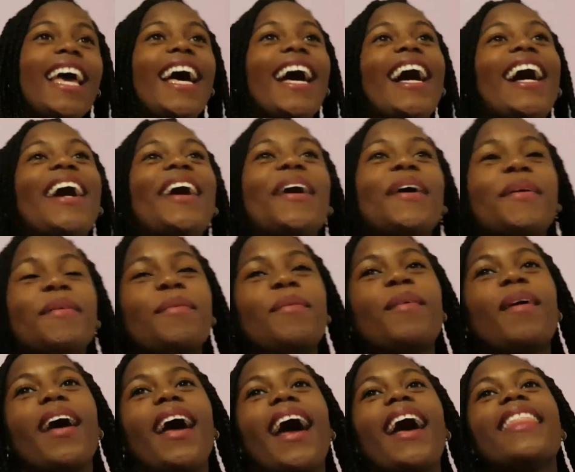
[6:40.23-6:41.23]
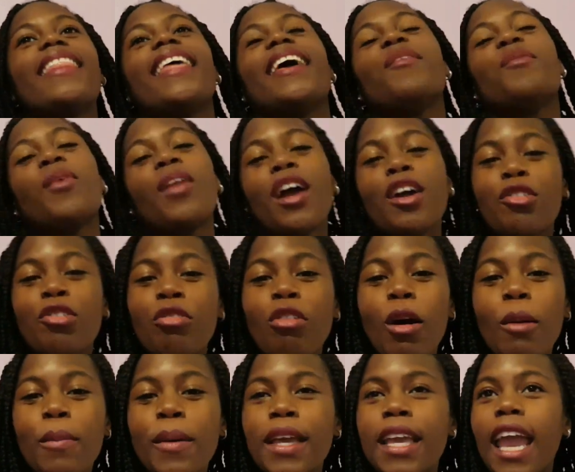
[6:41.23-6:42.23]
And then when I grew
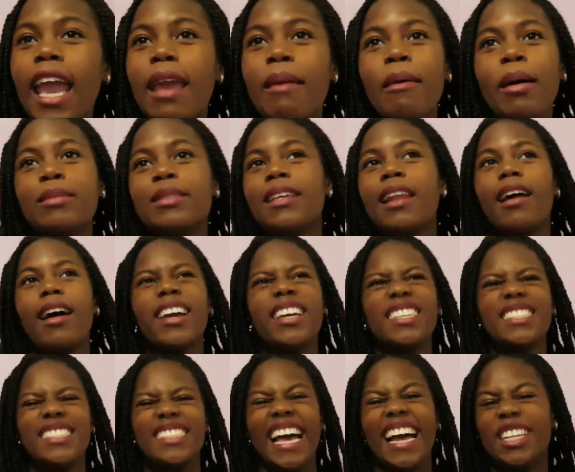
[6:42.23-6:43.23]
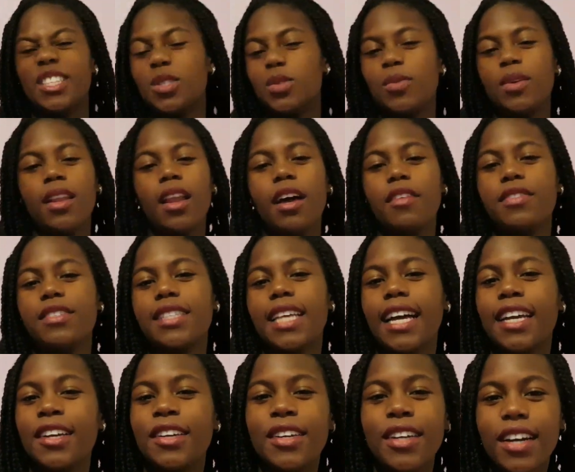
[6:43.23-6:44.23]
up, it came up to like Sweet Life of Zack
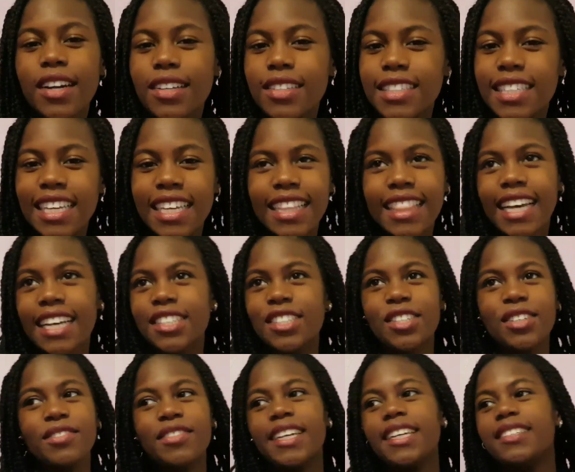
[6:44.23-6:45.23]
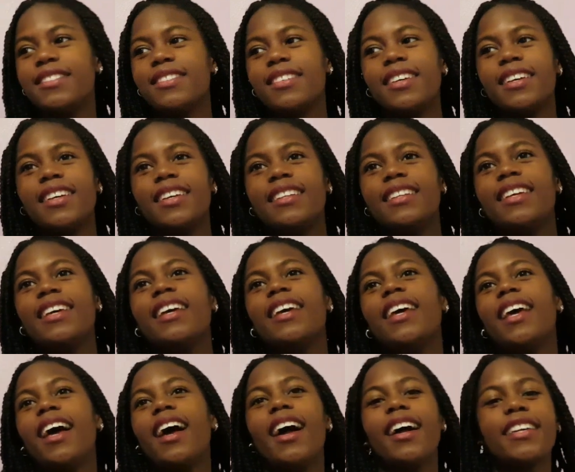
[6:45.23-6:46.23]
and Cody, That's a Raisin,
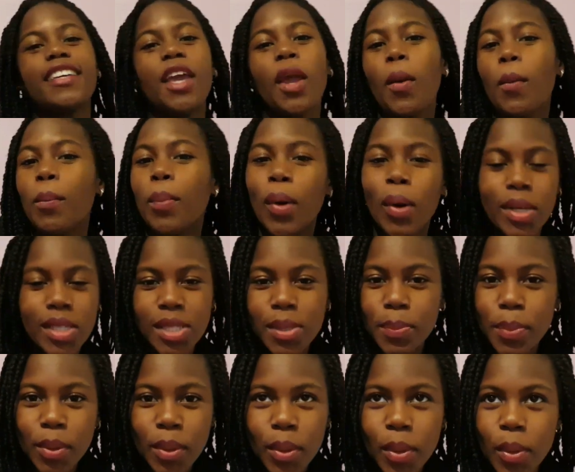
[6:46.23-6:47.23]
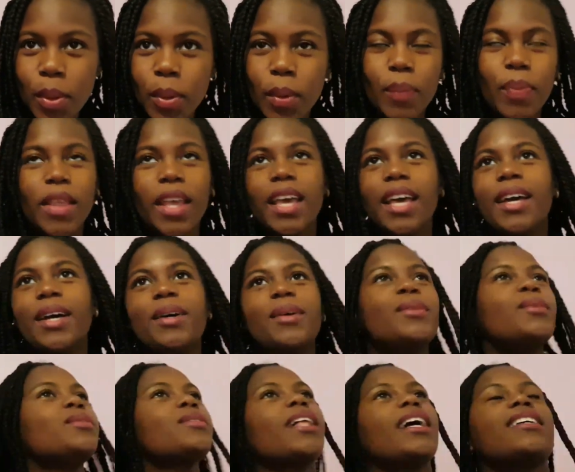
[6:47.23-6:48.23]
Kim Possible,
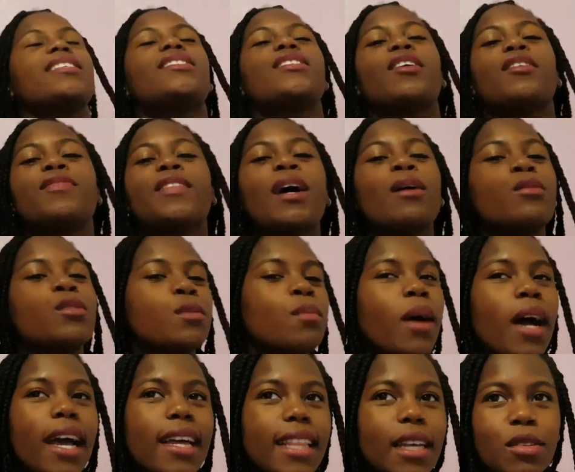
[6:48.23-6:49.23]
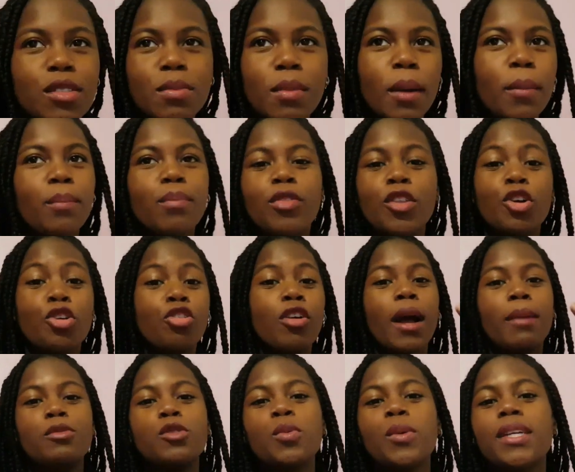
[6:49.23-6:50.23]
all that stuff. That was the
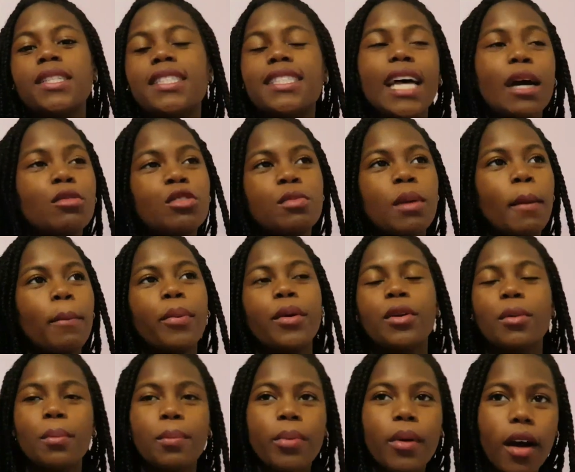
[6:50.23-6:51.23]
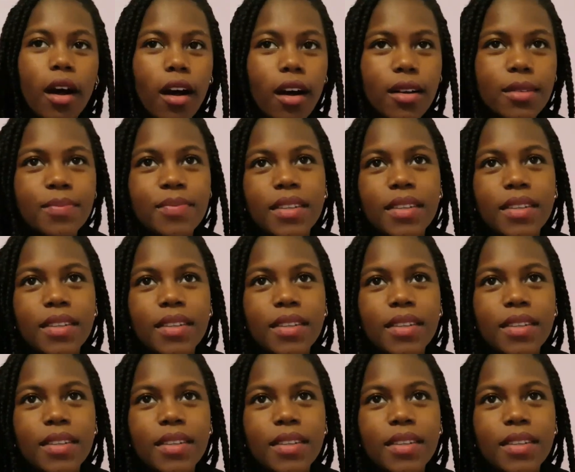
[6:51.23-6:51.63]
Crab Twins. That was my bread and butter.